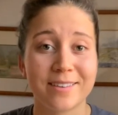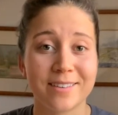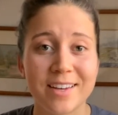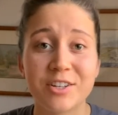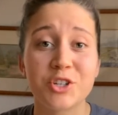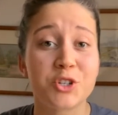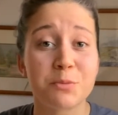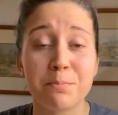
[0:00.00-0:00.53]

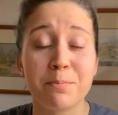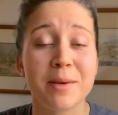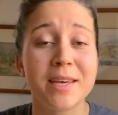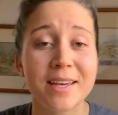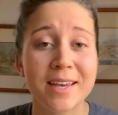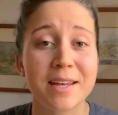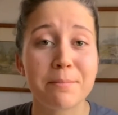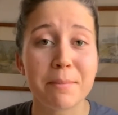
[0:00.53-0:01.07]
and just
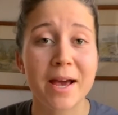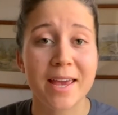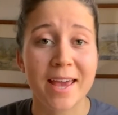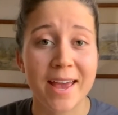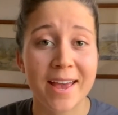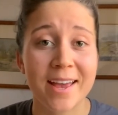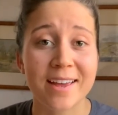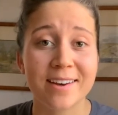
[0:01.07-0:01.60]
be in my
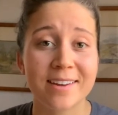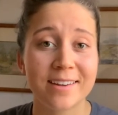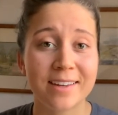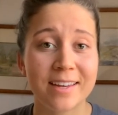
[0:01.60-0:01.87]
head.